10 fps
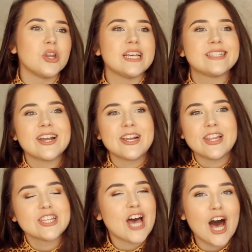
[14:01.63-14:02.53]
not necessarily
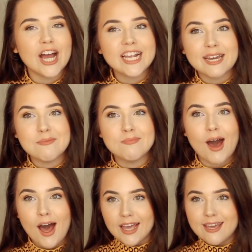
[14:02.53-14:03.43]
the target
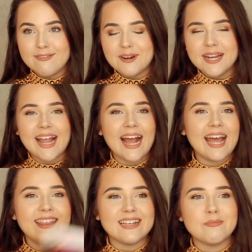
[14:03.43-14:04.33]
market for it. Like,
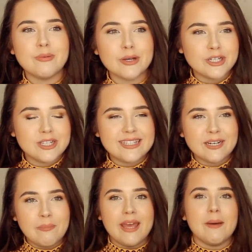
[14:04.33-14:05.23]
I think the book should
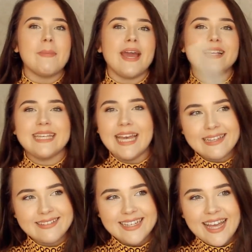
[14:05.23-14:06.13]
still be
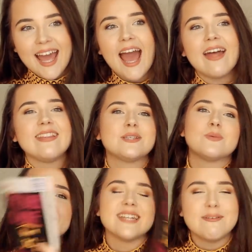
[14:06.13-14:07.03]
amazing, and this
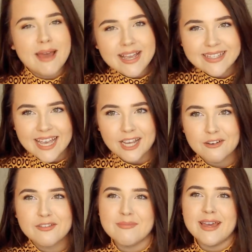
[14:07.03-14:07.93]
wasn't amazing
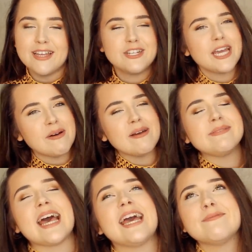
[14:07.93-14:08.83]
for me. Do you get what I'm
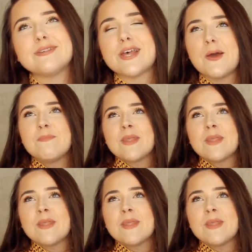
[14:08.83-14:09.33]
saying? So